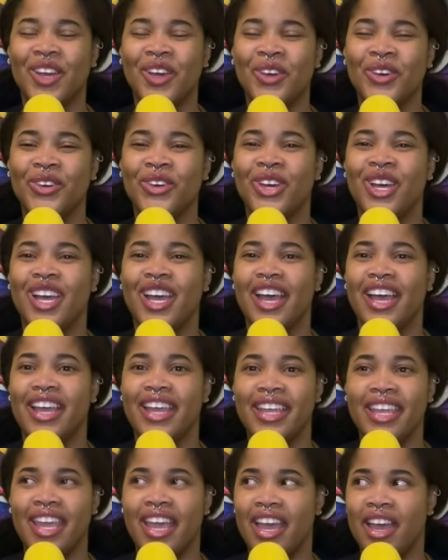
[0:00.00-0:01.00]
so
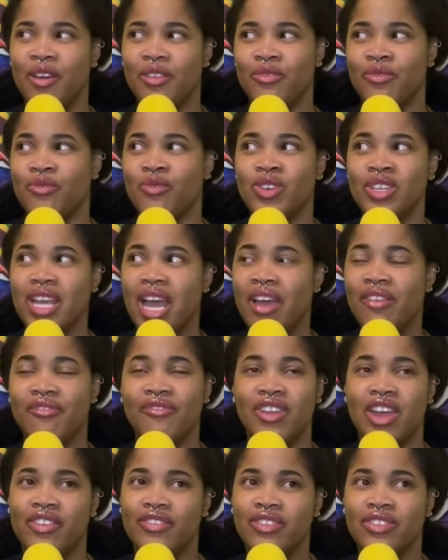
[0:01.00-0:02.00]
yeah,
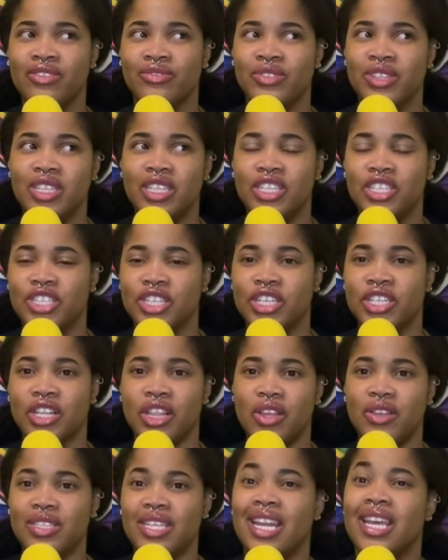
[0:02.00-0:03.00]
I've never really
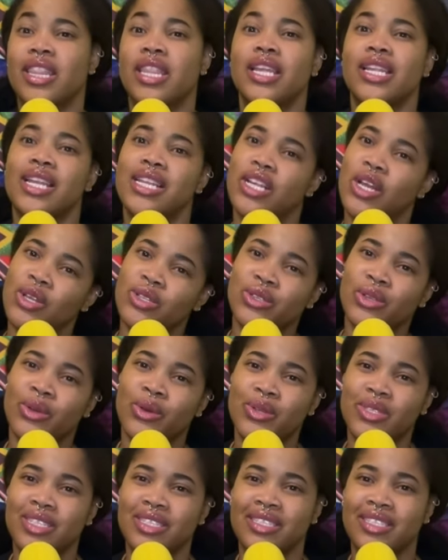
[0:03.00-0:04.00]
shared clothes, and I think that
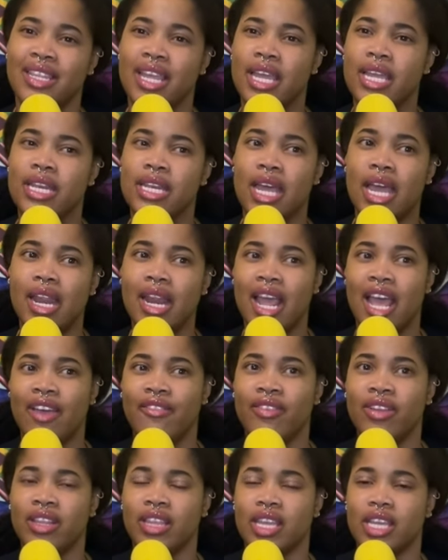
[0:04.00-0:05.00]
also goes into like
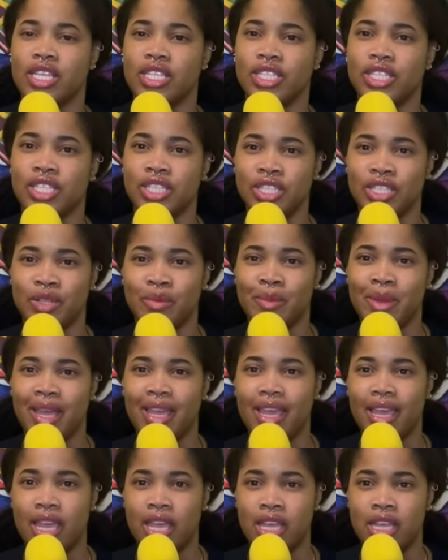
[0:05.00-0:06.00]
not having like a
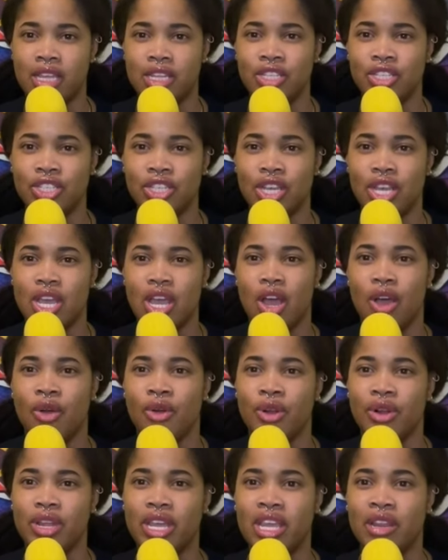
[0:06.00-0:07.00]
sister my age
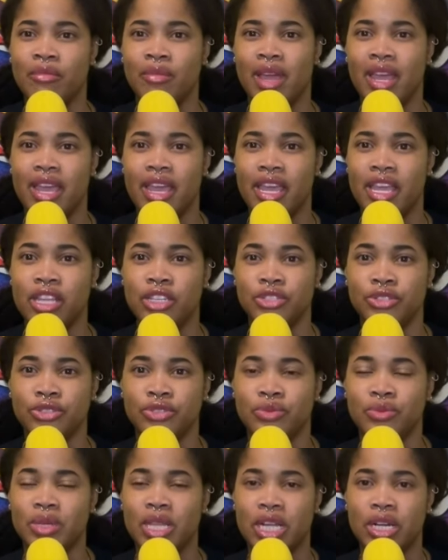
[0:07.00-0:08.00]
or in my
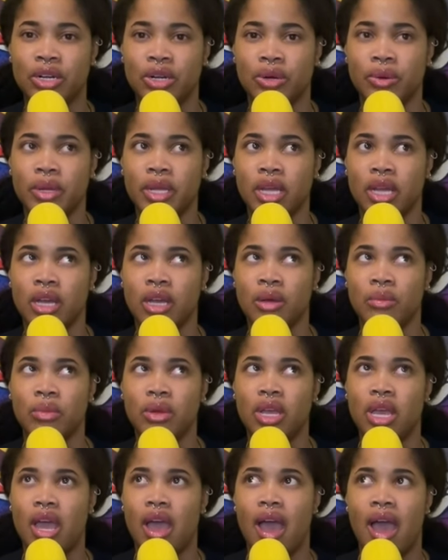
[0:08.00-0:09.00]
age group like growing
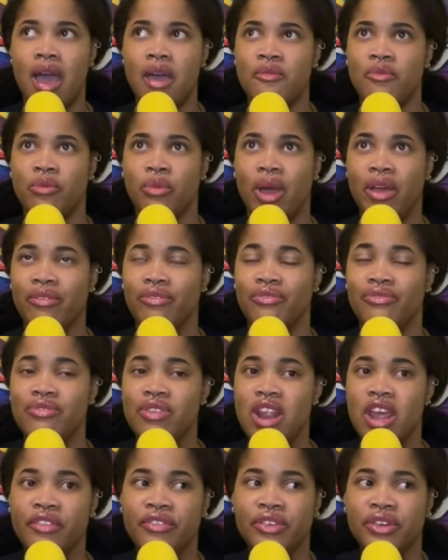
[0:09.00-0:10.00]
up. I
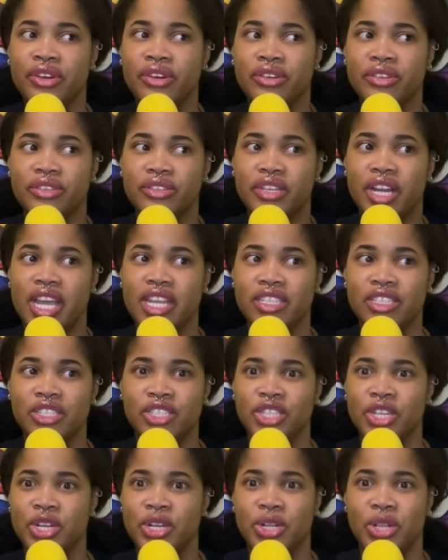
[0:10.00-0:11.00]
I've never
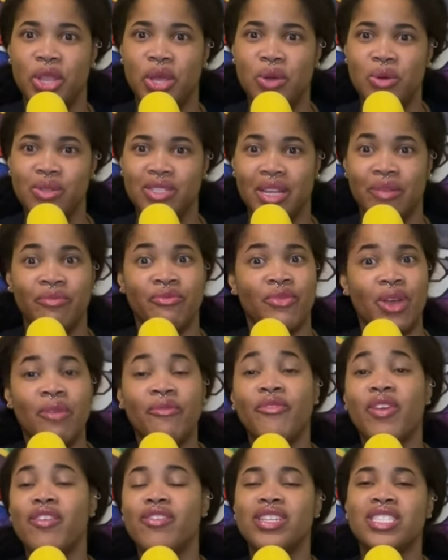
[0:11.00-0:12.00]
had to share clothes.
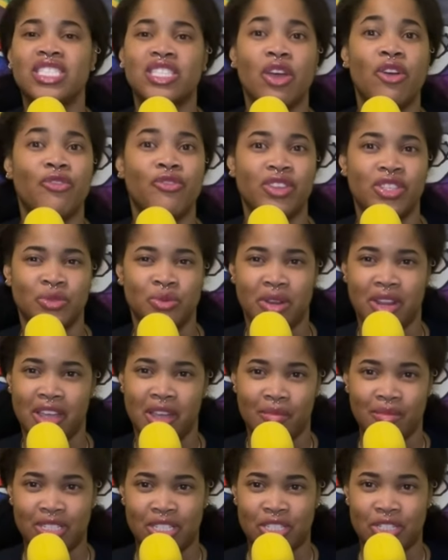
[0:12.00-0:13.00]
I'm I'm very
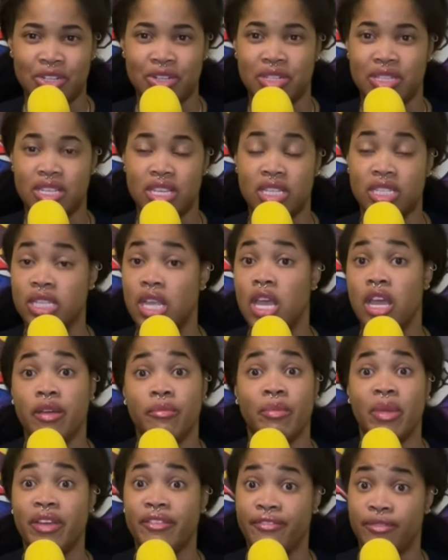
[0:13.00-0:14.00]
selfish when it comes to certain
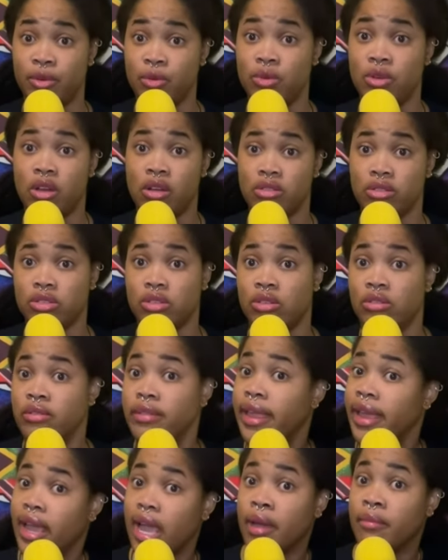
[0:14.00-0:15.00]
things. My food
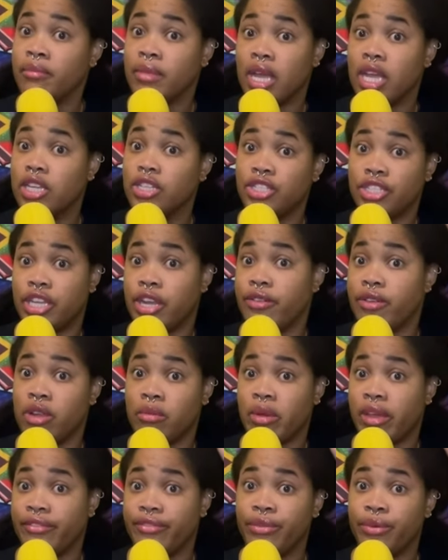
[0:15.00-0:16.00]
also. Like I'm not
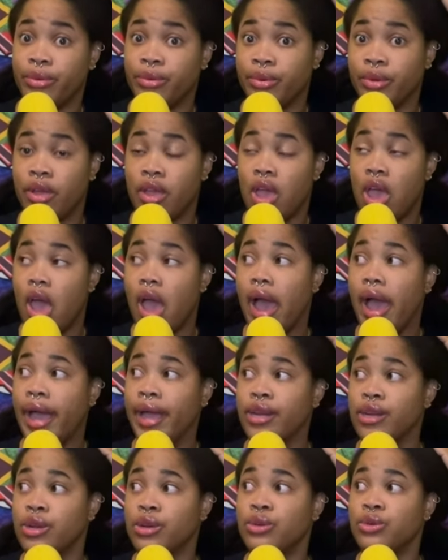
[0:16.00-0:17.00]
sharing my food.
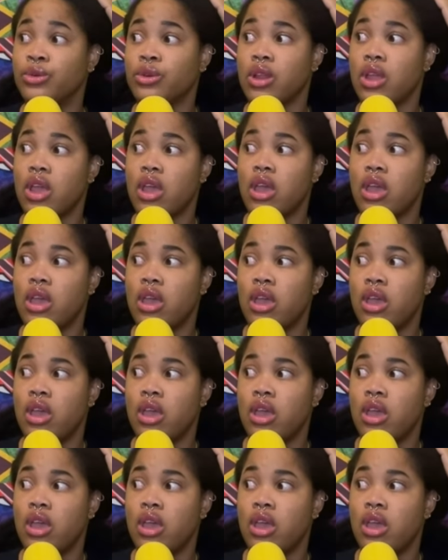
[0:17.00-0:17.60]
I don't